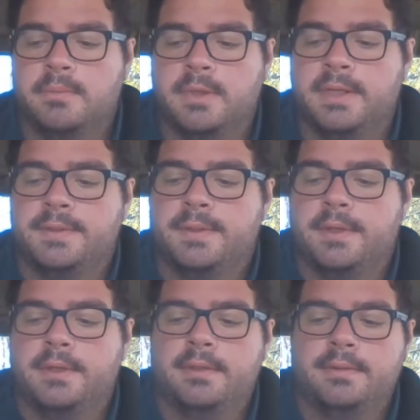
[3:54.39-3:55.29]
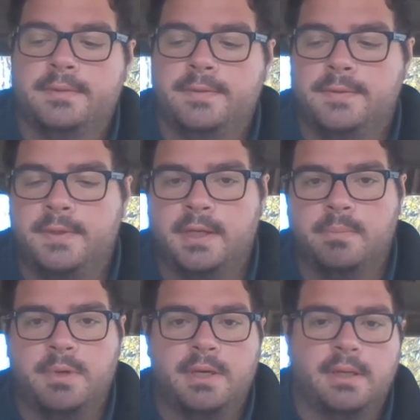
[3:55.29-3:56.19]
but it's the stick
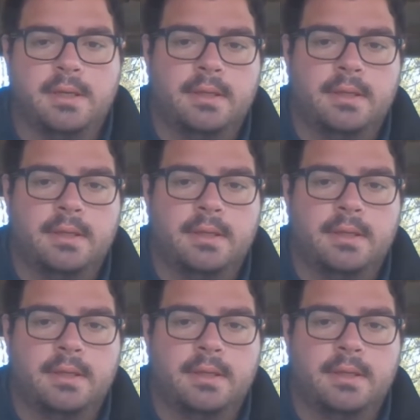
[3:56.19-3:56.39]
bug.